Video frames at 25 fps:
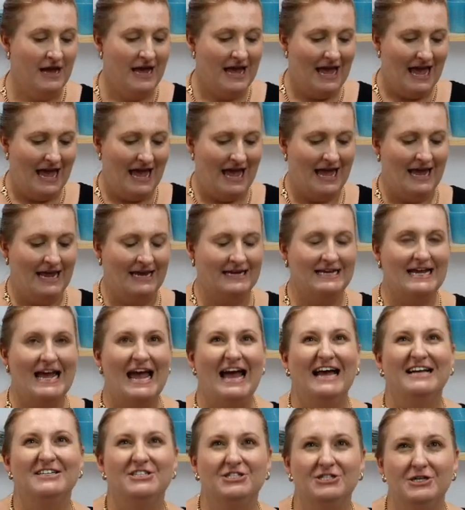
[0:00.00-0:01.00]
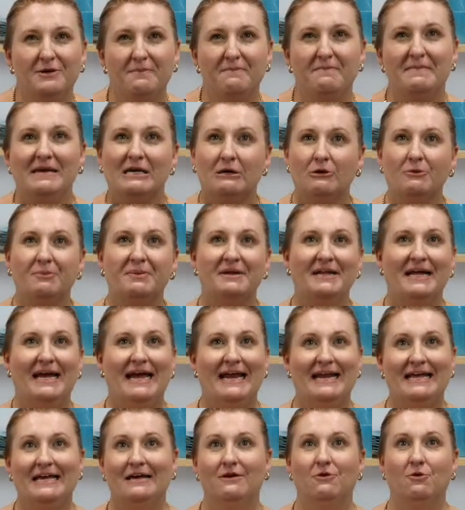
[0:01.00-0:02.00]
and how to do meal
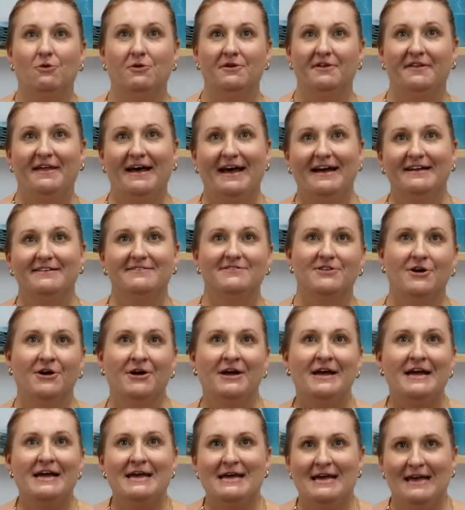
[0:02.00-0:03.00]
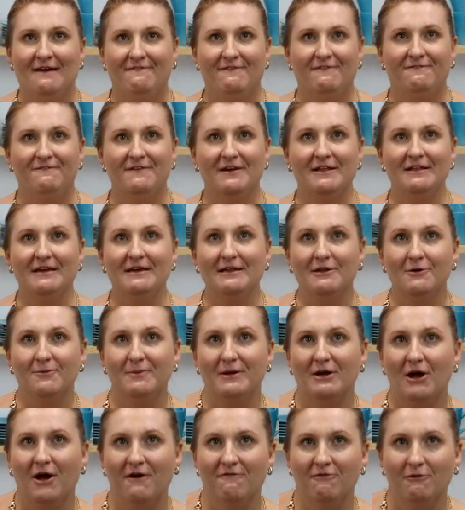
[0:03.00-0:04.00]
planning and all of that. So if you're feeling a little bit
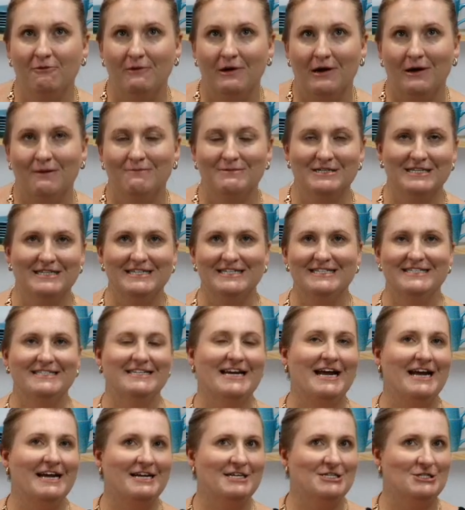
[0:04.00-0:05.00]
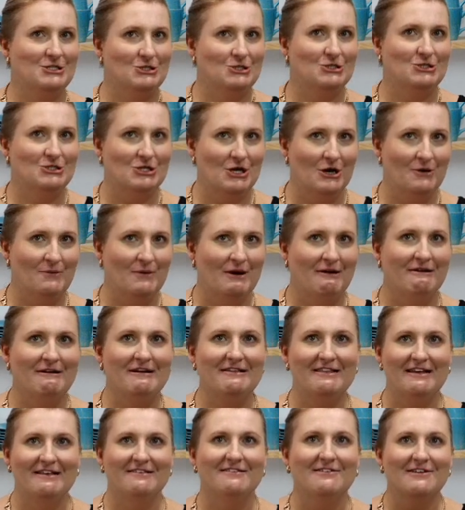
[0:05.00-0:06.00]
overwhelmed at this stage, don't worry,
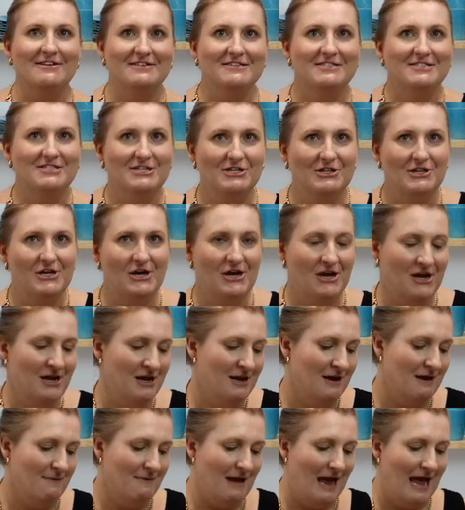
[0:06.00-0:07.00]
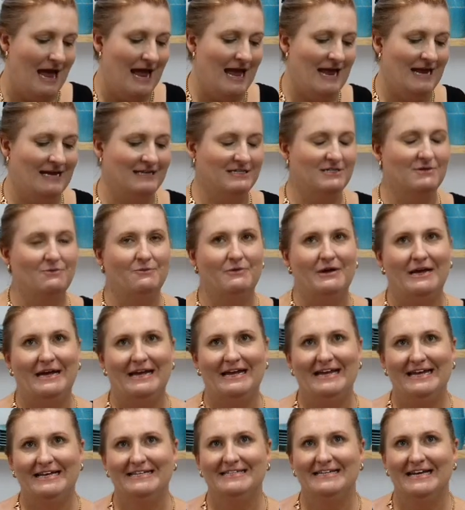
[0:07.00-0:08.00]
there's lots to learn, and we're
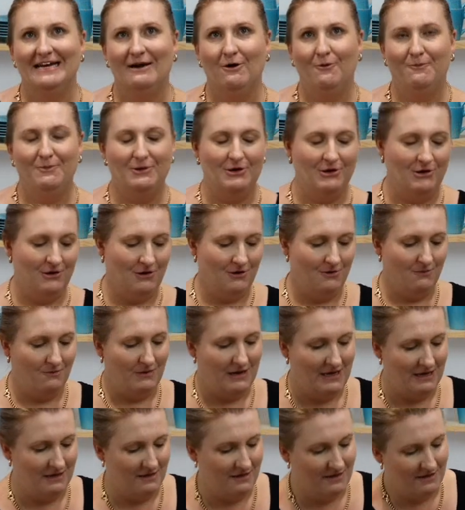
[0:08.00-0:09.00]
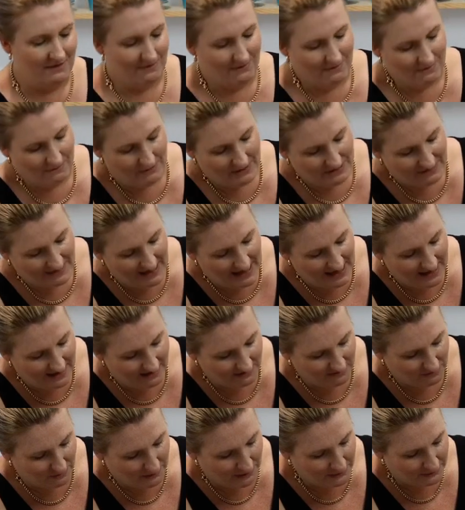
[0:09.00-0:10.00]
here to help you with that
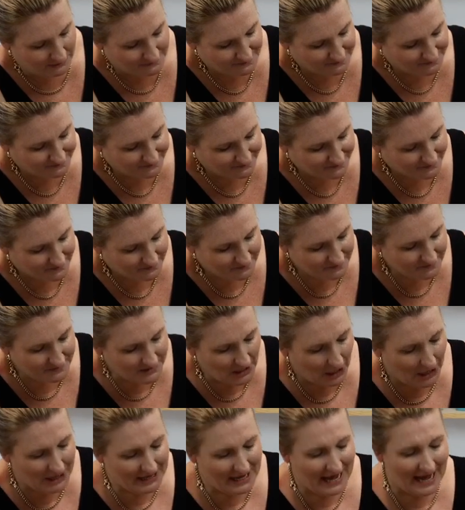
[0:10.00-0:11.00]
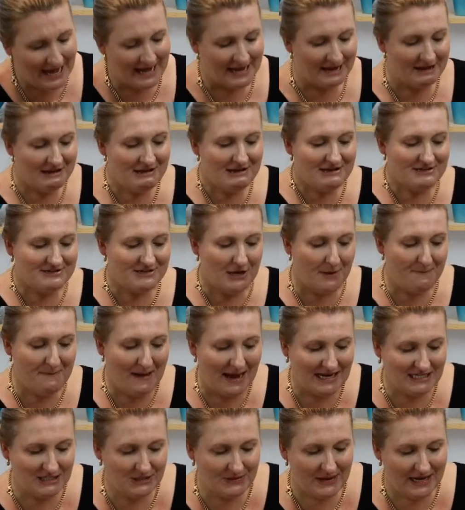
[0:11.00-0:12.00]
as well. Okay, so
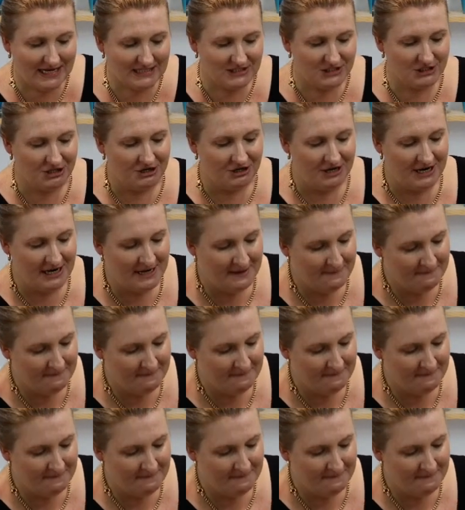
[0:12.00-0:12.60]
back to our screen,